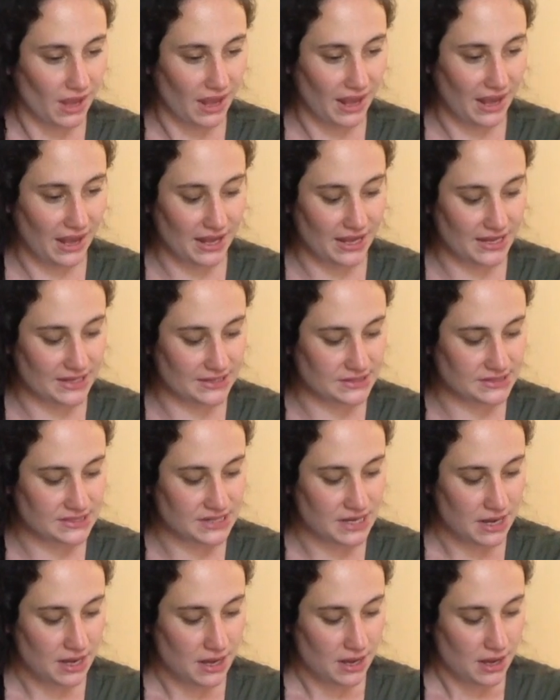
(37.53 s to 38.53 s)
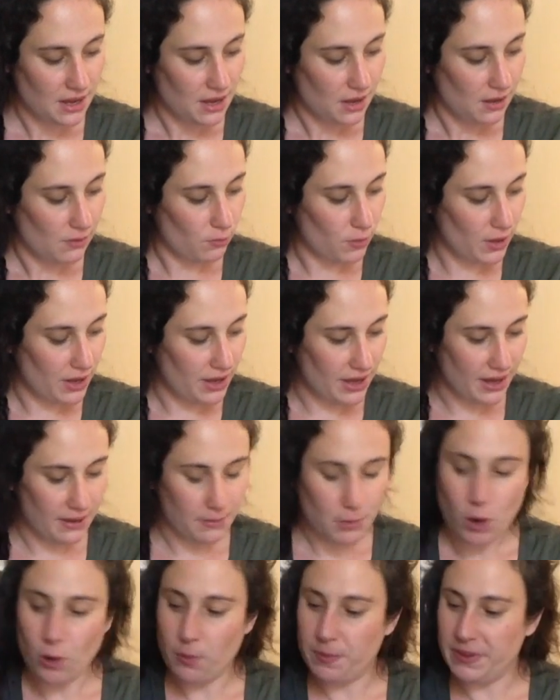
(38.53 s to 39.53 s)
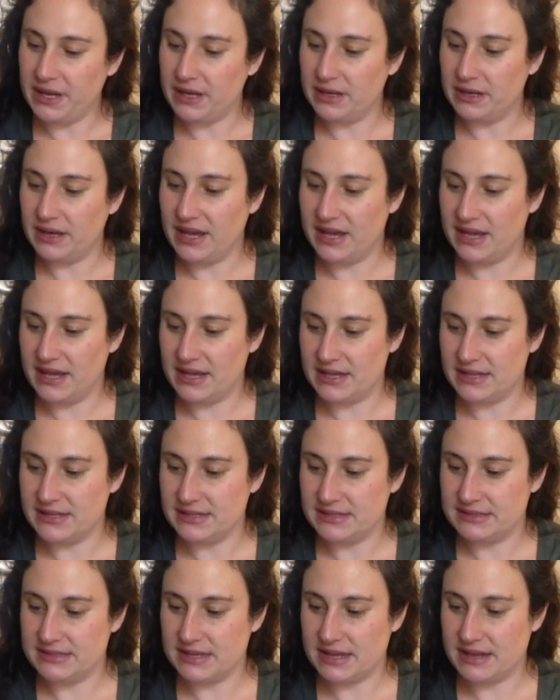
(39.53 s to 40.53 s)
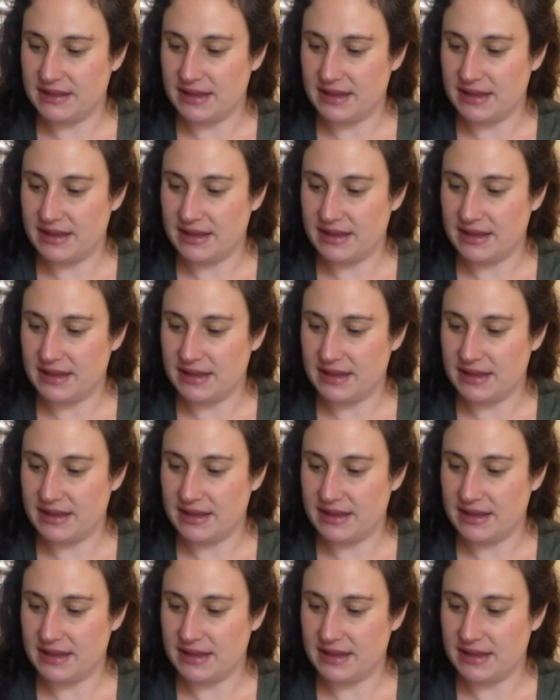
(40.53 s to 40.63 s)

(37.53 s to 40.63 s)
And what I'm hoping is